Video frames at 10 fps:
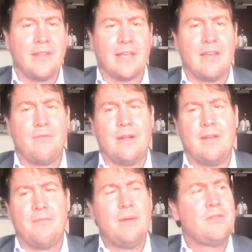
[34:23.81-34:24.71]
Like if
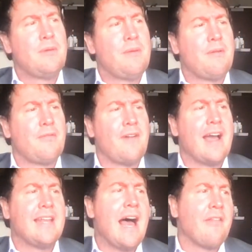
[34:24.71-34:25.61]
too many people
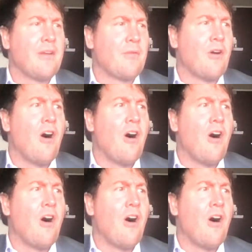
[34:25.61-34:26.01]
find out that we're